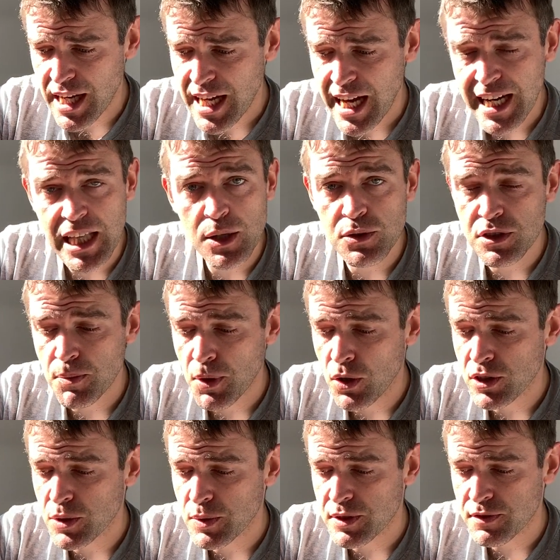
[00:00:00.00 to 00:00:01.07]
and it used to belong
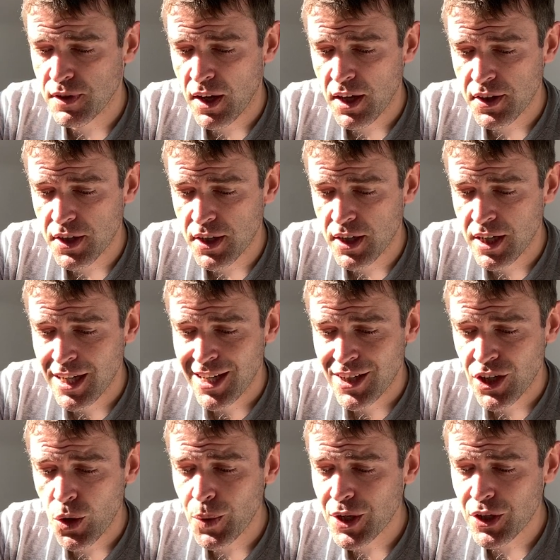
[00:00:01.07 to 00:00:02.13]
to his father.
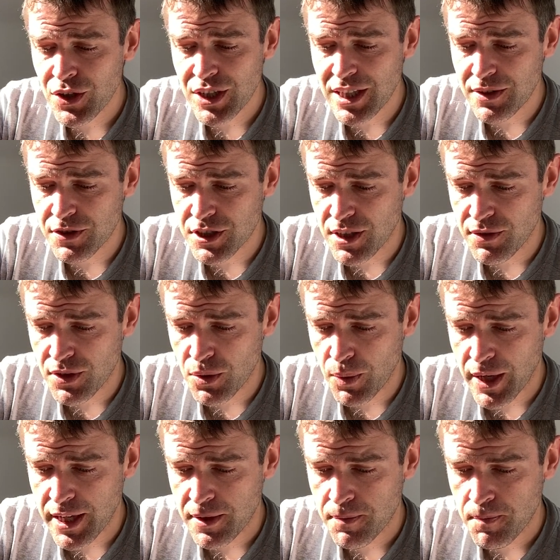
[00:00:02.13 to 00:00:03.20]
No, we couldn't give Shovel
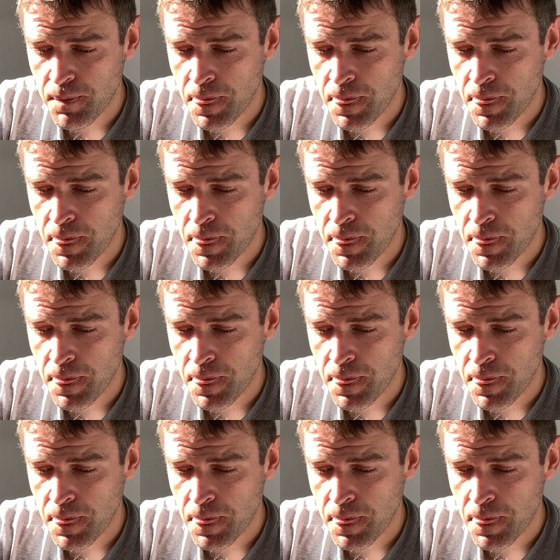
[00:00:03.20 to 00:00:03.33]
away."